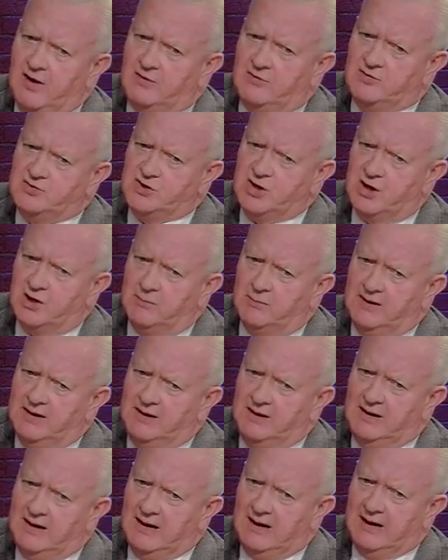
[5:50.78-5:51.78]

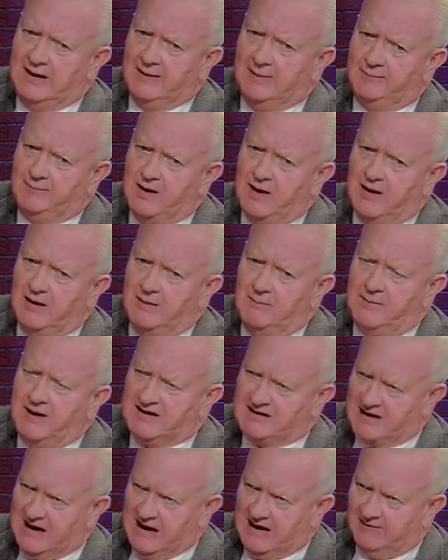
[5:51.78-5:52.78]
Chairman
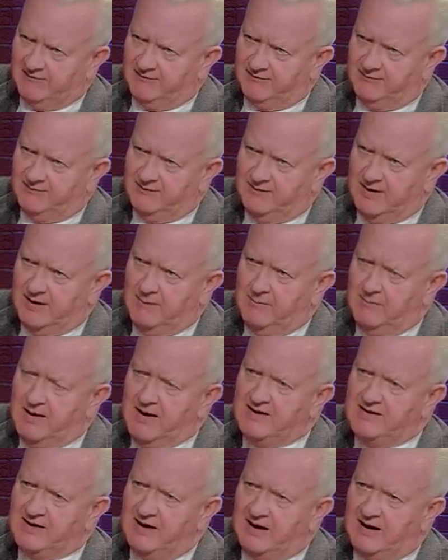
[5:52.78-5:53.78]
Metcalf
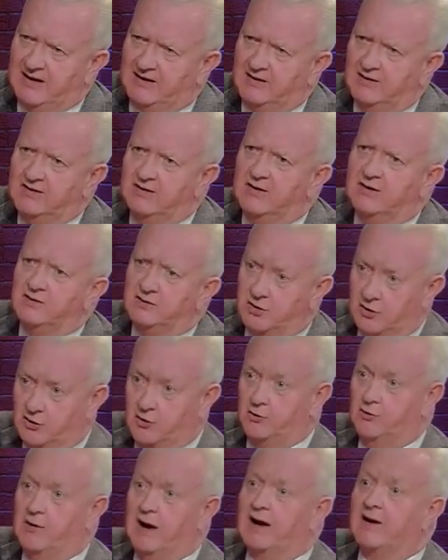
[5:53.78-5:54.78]
amended it to
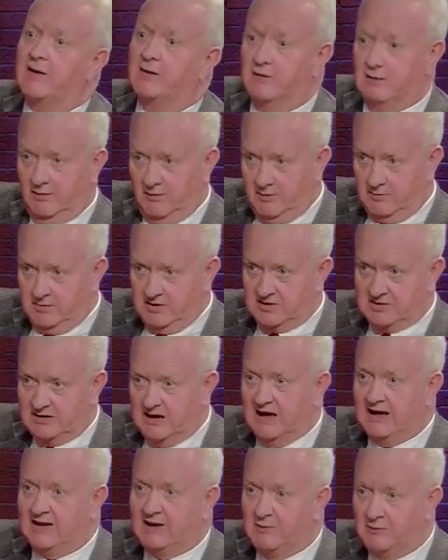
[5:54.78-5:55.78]
correct the
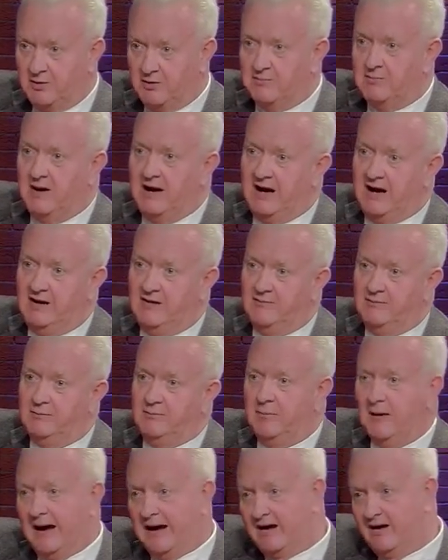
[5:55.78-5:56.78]
mistake that was made
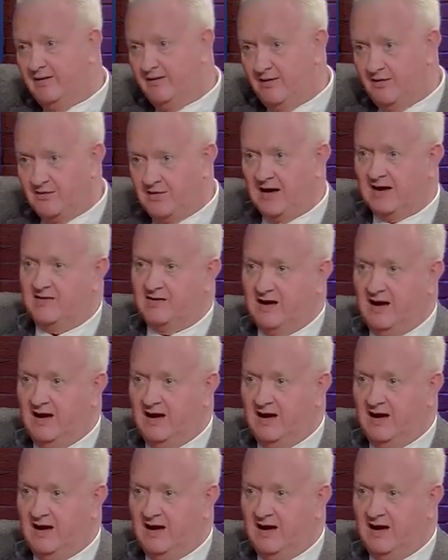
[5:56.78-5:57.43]
back in the 60s.